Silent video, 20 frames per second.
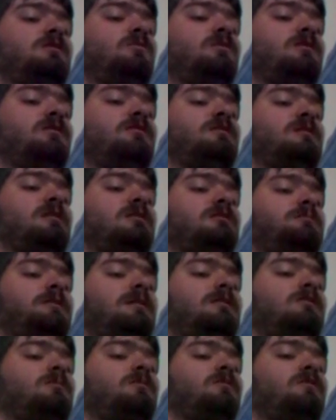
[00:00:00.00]
When he passed
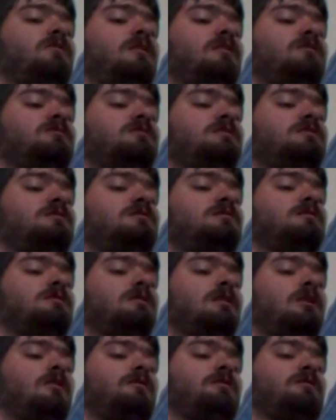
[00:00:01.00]
by her a few hours later,
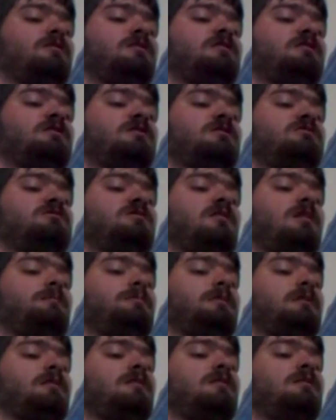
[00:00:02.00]
however, he heard
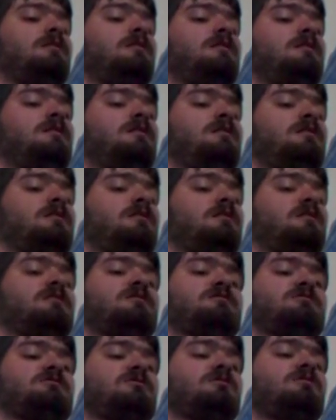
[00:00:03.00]
sobbing.
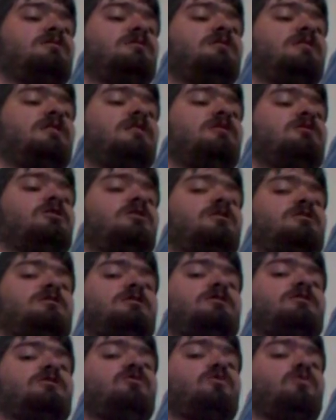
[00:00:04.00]
Concerned, he knocked
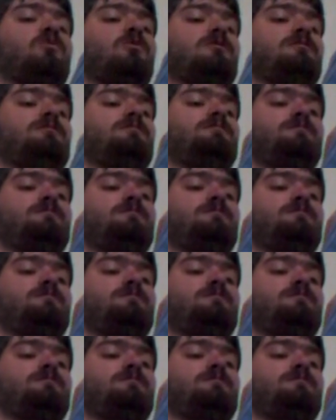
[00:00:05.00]
on the door.